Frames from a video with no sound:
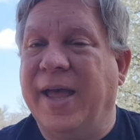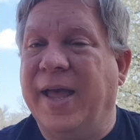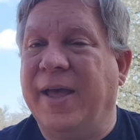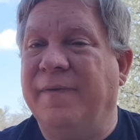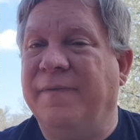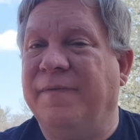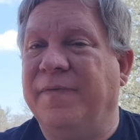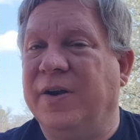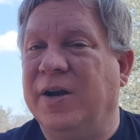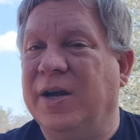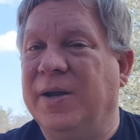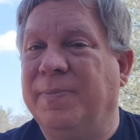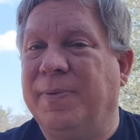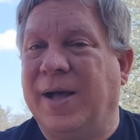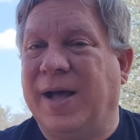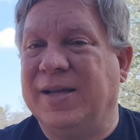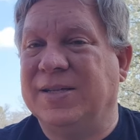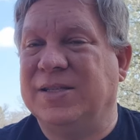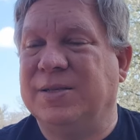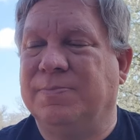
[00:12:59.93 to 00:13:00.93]
and very
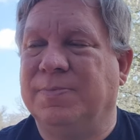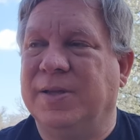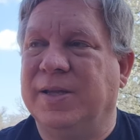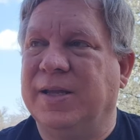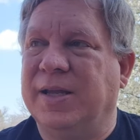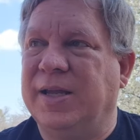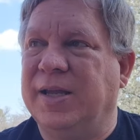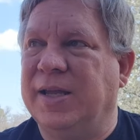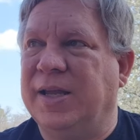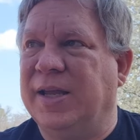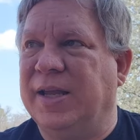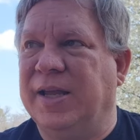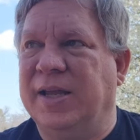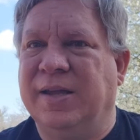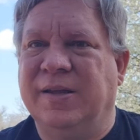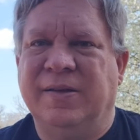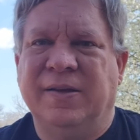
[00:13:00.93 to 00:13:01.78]
possibly